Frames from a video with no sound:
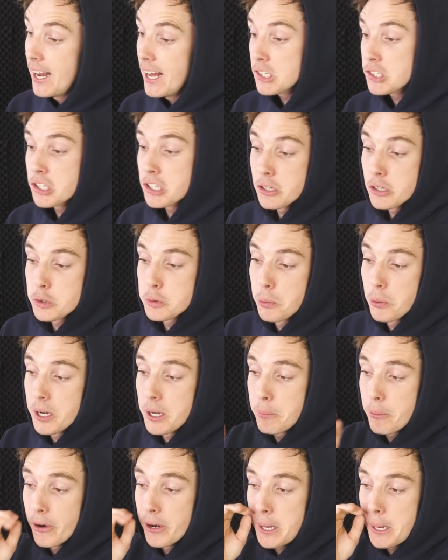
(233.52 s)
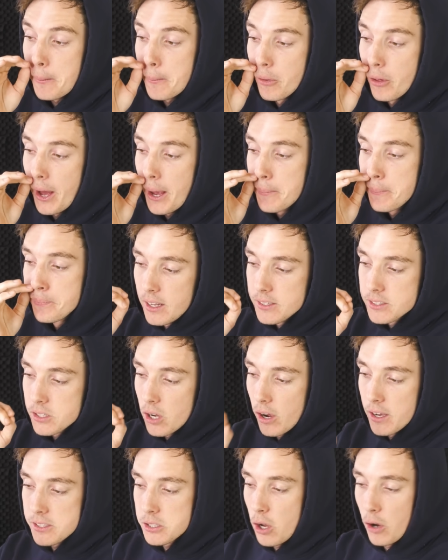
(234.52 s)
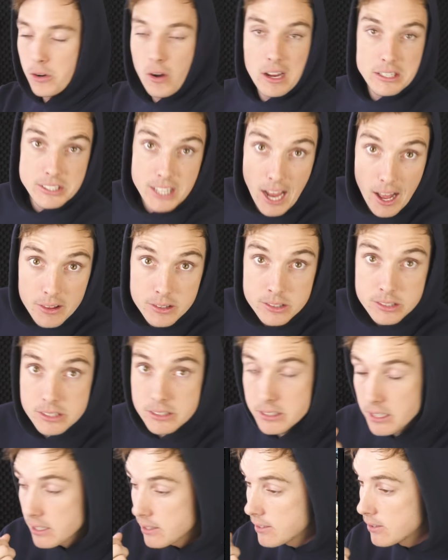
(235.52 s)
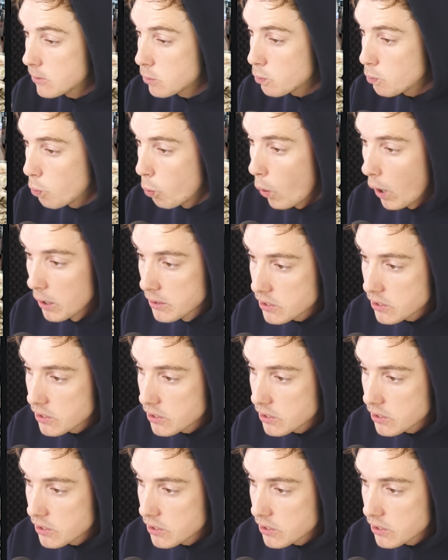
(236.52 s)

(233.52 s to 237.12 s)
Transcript: actually looks pretty pretty. Like, it's got it's got nice colors. It's well